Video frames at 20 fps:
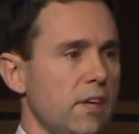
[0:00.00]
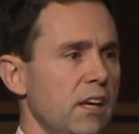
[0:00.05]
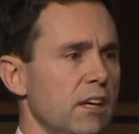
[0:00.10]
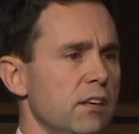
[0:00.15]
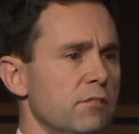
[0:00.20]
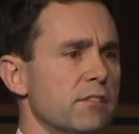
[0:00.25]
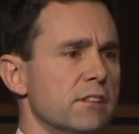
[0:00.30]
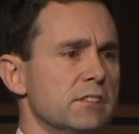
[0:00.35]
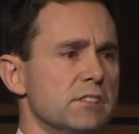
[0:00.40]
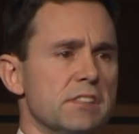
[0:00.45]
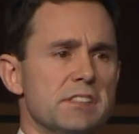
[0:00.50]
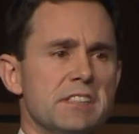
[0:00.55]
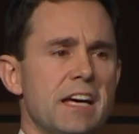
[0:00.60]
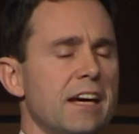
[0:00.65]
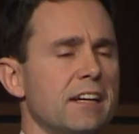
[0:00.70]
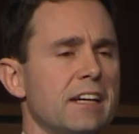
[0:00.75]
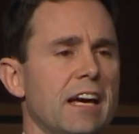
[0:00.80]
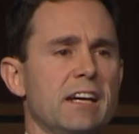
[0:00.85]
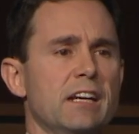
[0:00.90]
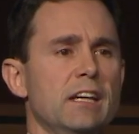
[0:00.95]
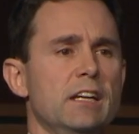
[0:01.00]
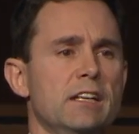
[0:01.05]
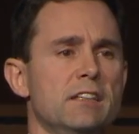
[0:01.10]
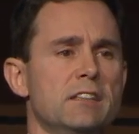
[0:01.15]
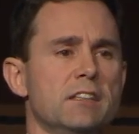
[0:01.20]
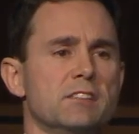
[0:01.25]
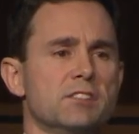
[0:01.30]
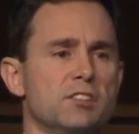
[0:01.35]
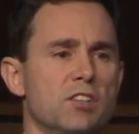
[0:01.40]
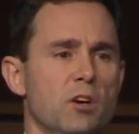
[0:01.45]
if there's a data
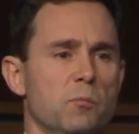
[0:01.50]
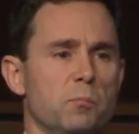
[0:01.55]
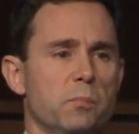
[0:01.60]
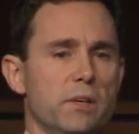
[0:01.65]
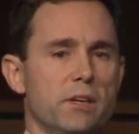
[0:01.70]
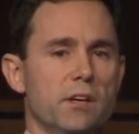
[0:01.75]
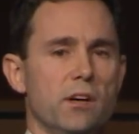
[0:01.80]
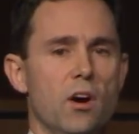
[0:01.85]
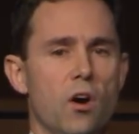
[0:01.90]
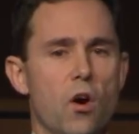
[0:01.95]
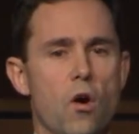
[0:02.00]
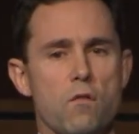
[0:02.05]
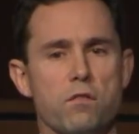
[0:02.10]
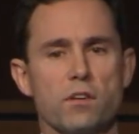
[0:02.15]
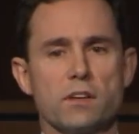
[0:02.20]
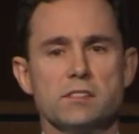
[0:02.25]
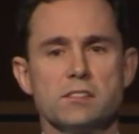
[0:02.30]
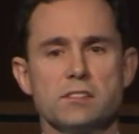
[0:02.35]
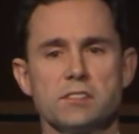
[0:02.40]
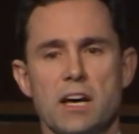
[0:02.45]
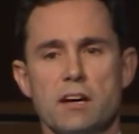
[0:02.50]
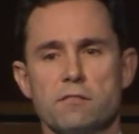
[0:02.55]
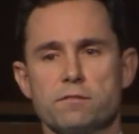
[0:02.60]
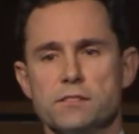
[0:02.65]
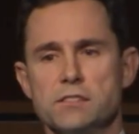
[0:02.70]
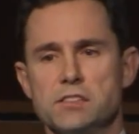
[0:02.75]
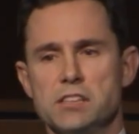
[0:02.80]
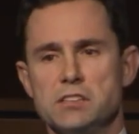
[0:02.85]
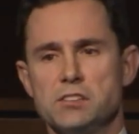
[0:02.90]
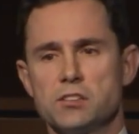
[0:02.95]
analytics company over in San
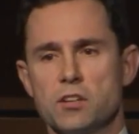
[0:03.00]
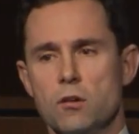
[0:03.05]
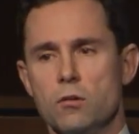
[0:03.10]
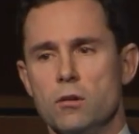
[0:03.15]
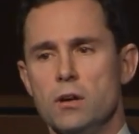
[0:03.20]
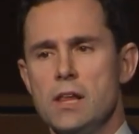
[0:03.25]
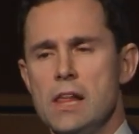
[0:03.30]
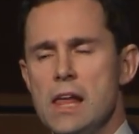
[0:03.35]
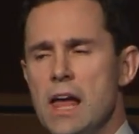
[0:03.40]
Francisco,